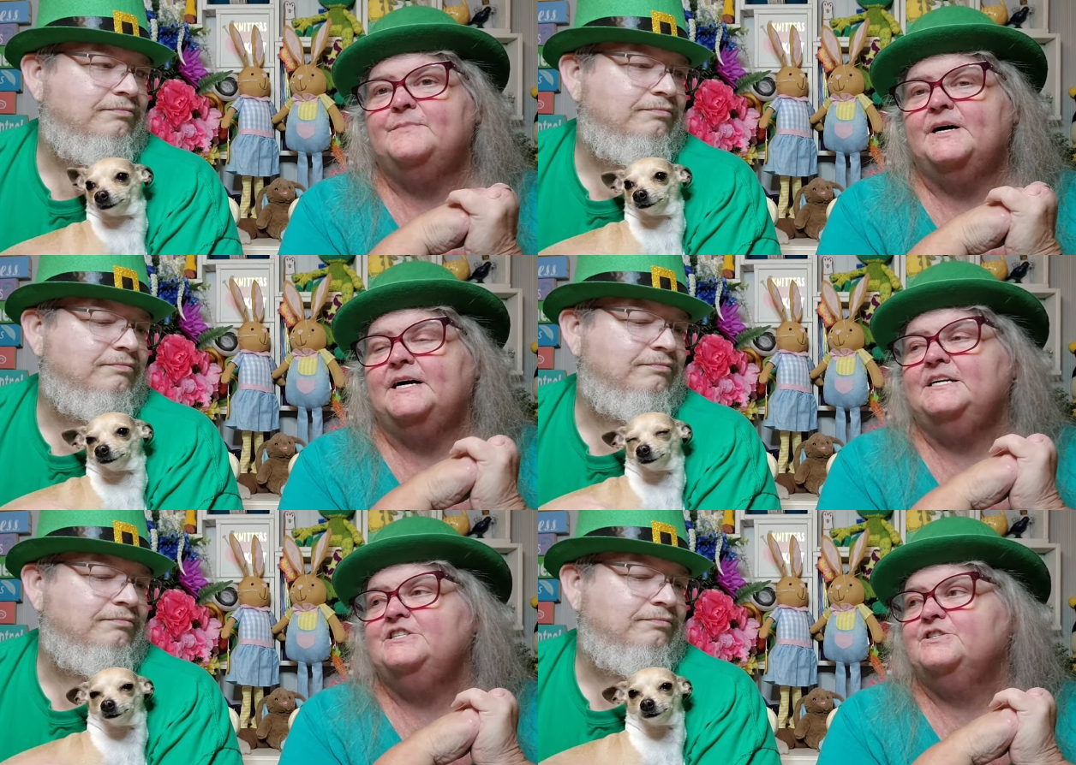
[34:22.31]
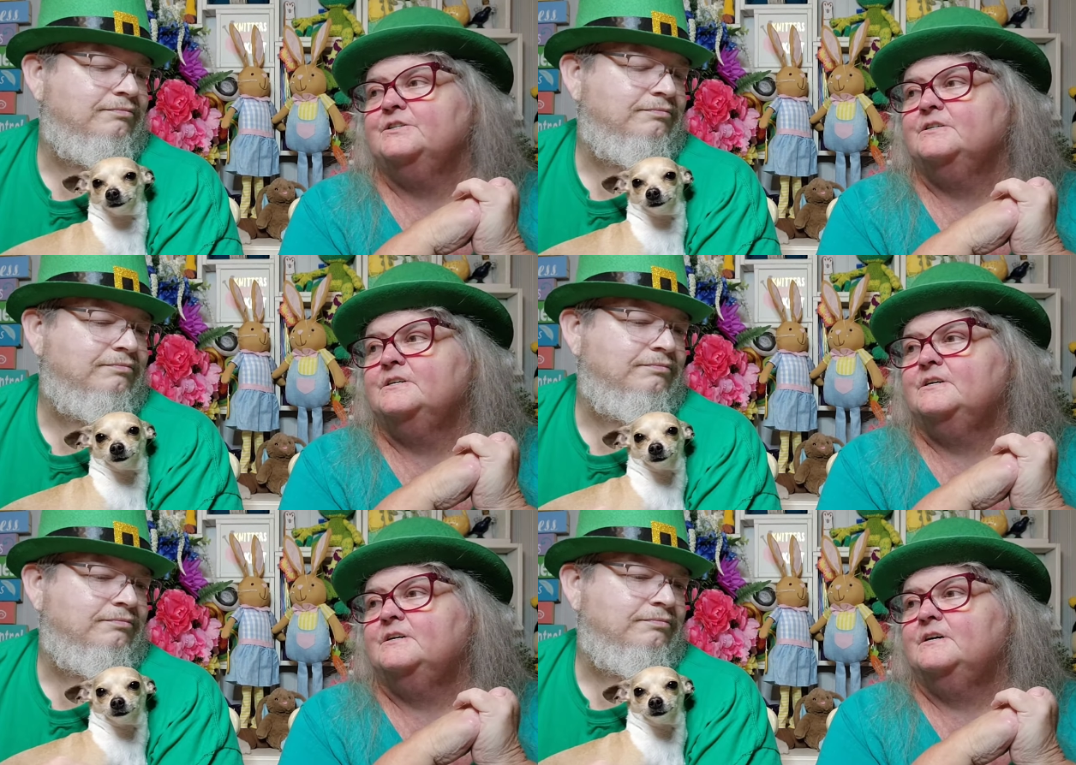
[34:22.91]
Speaker 1: patch.
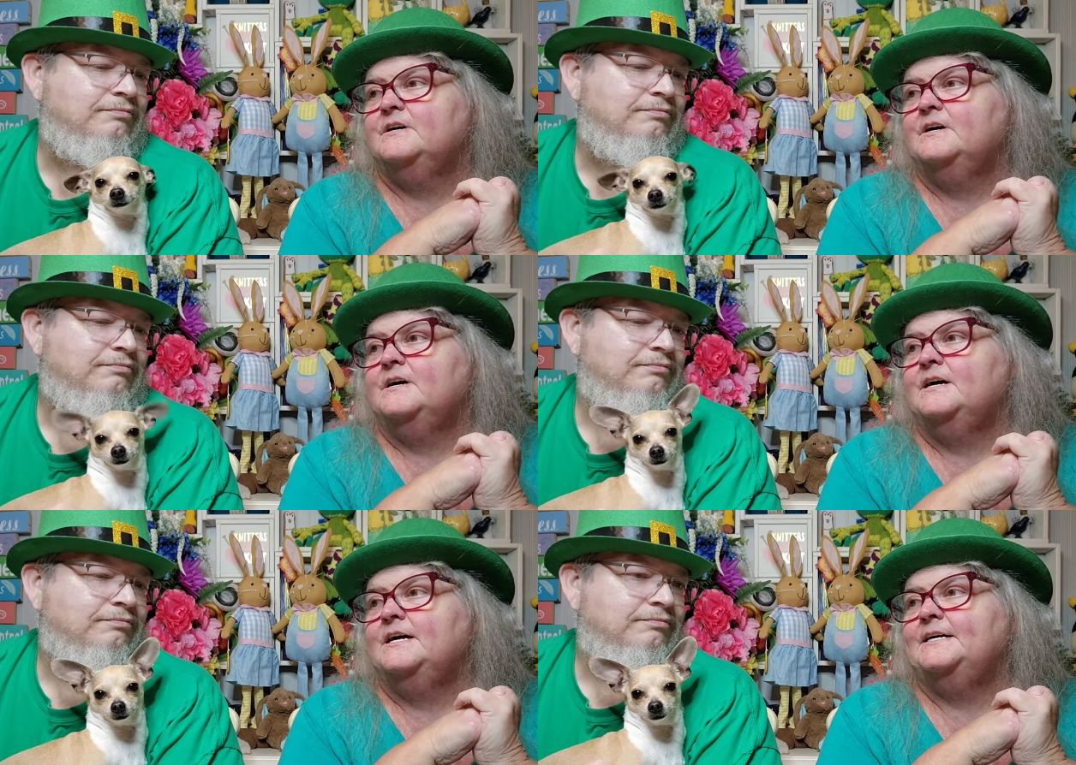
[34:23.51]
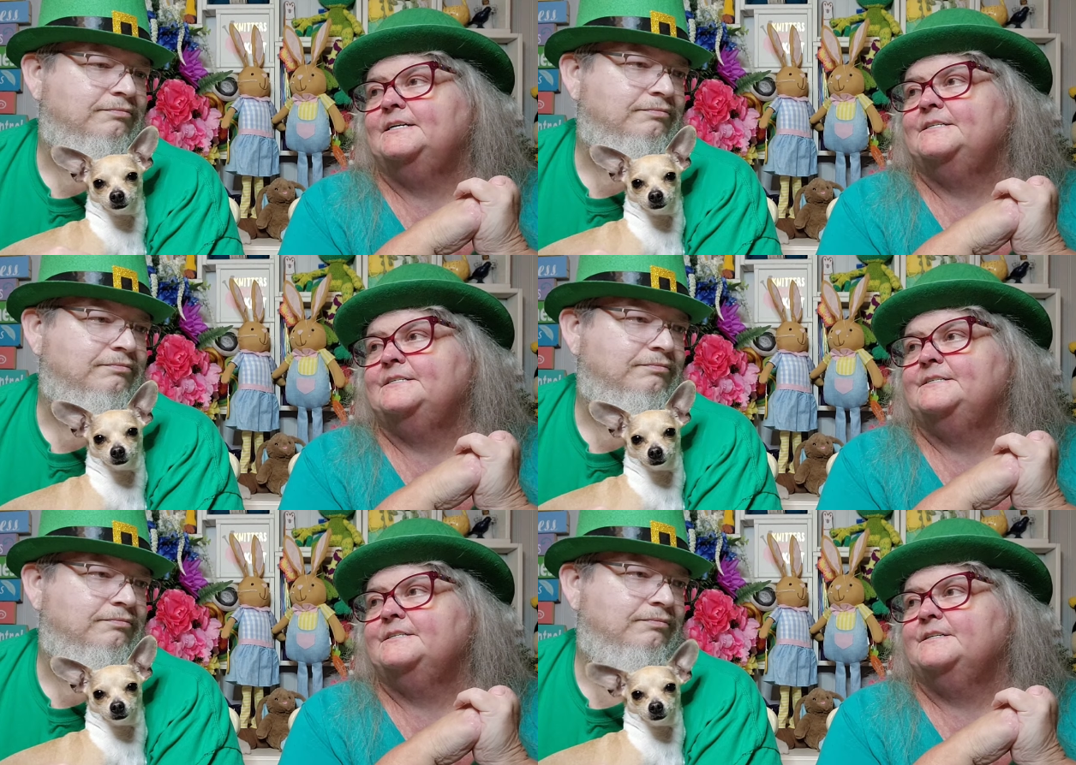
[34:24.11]

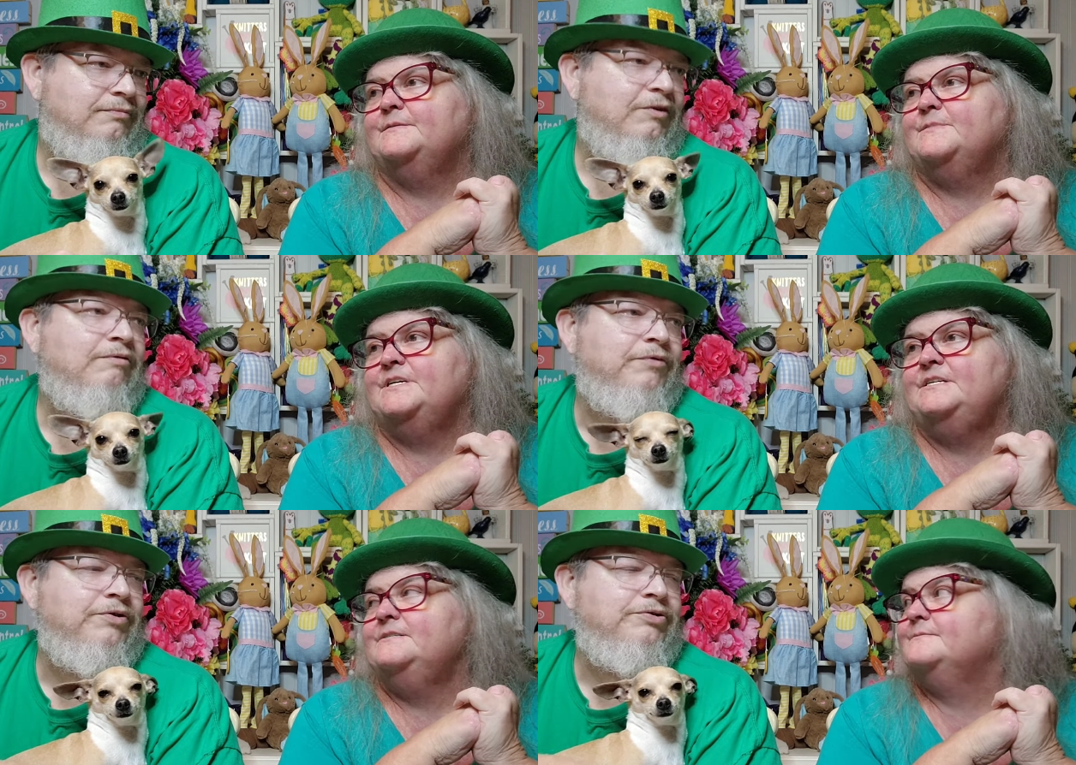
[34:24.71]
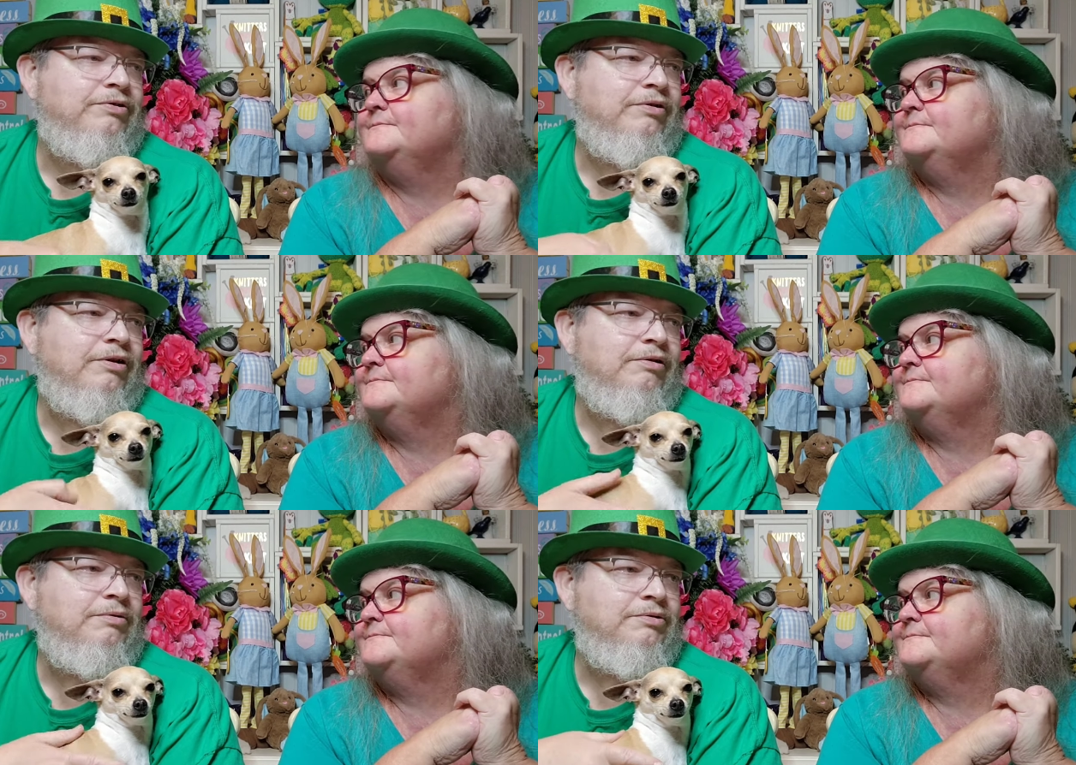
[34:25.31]
And um, the he, first
Speaker 2: year,
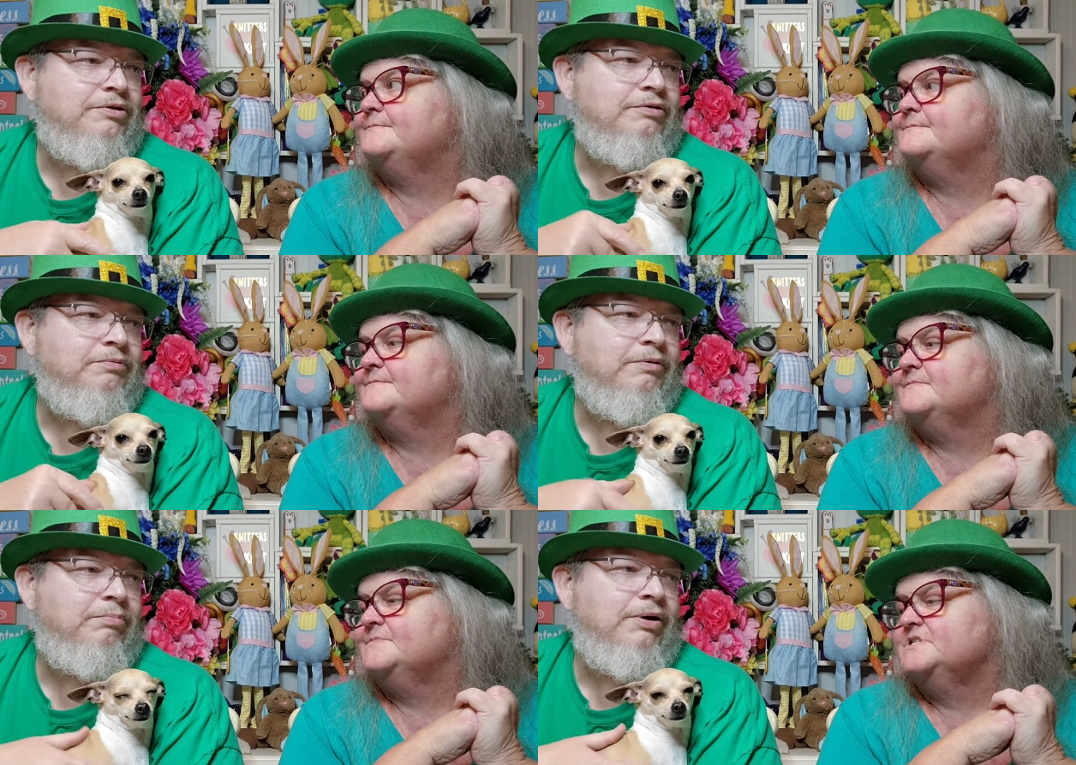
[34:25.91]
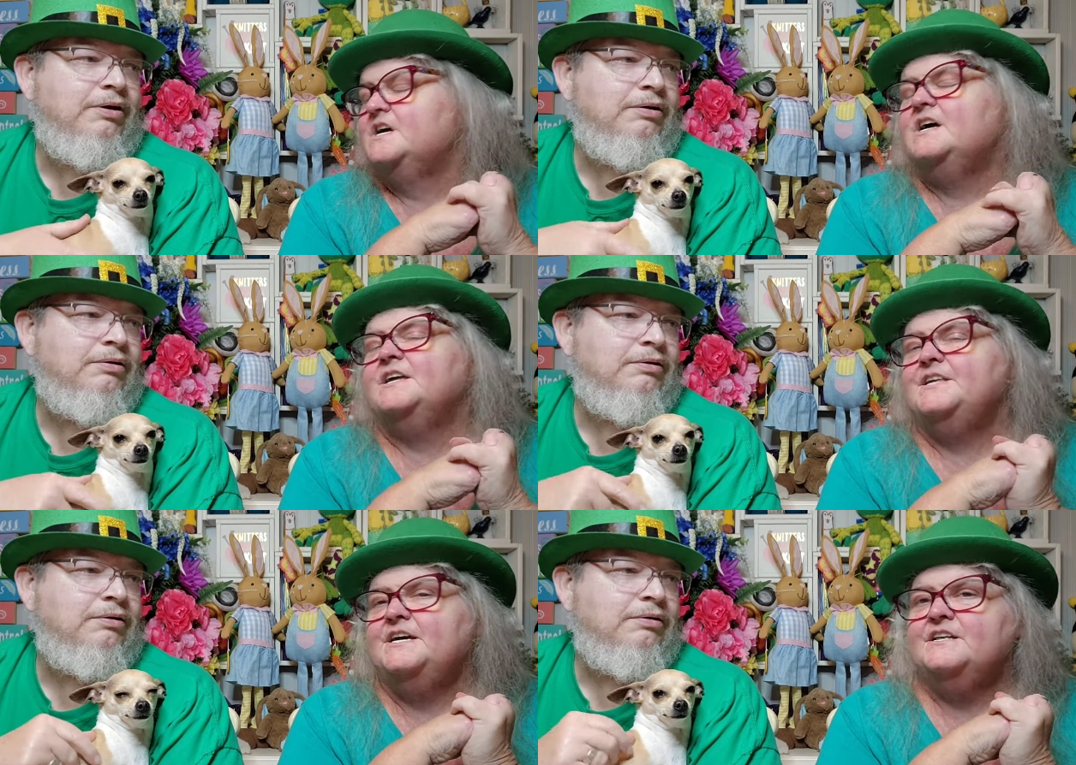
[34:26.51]
though, he was just with Bella.
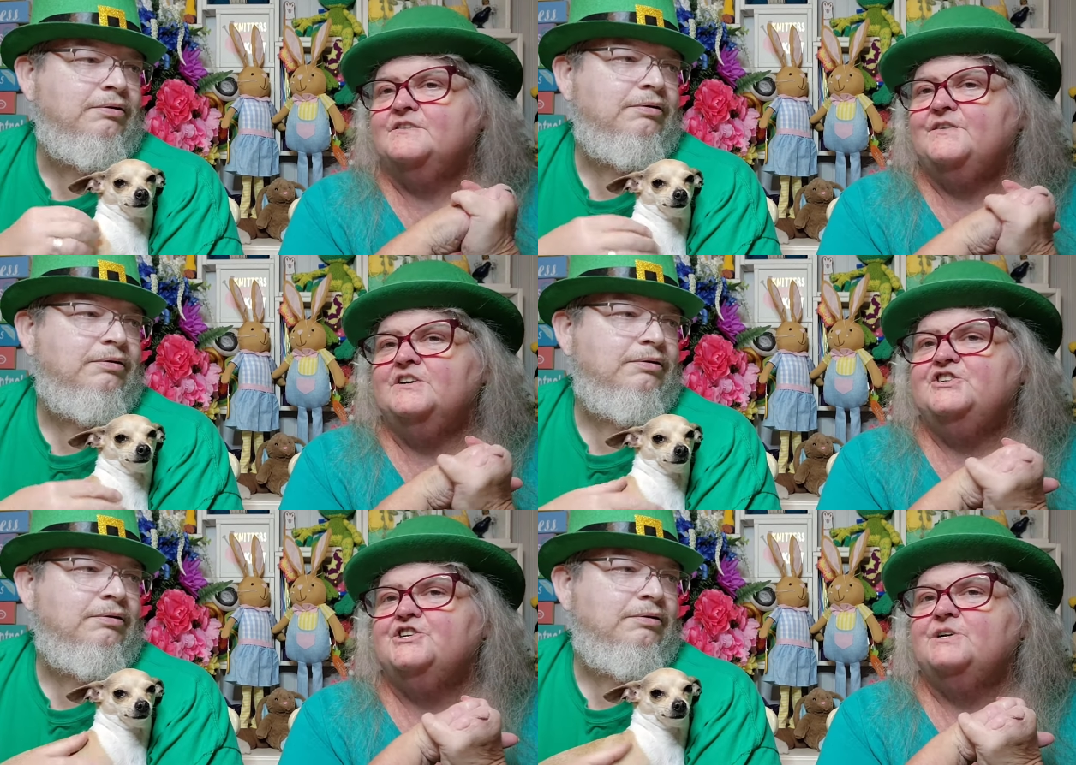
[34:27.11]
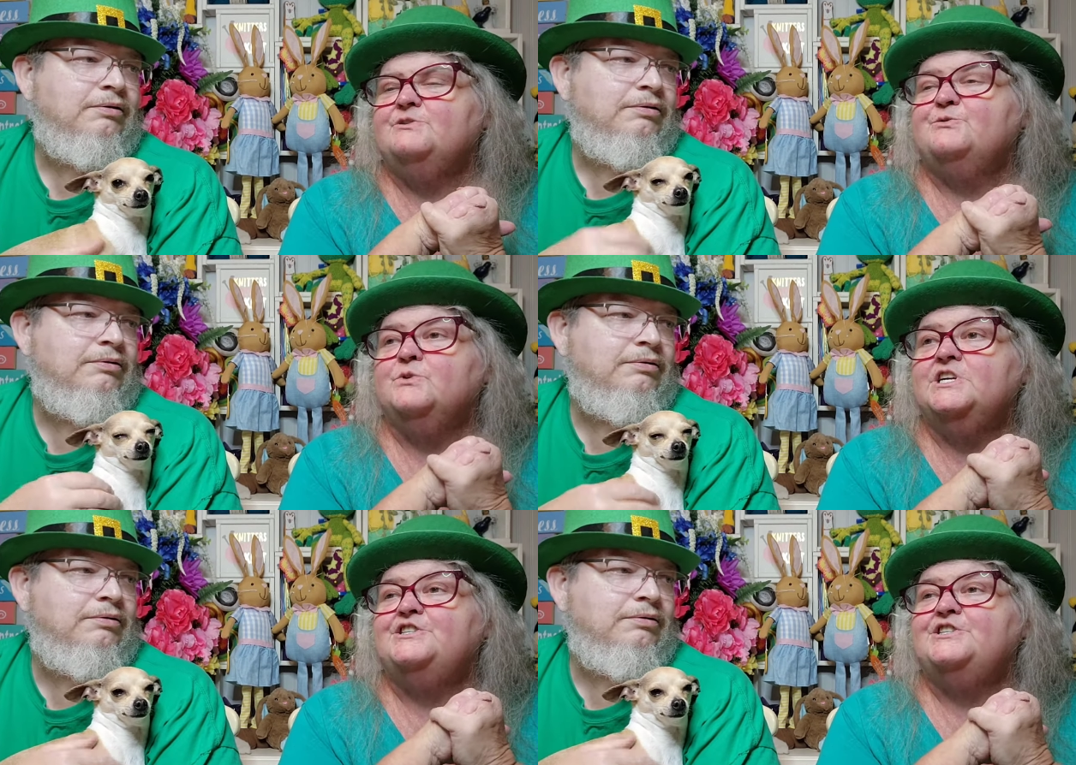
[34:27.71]
Speaker 1: Yeah, the first year he was really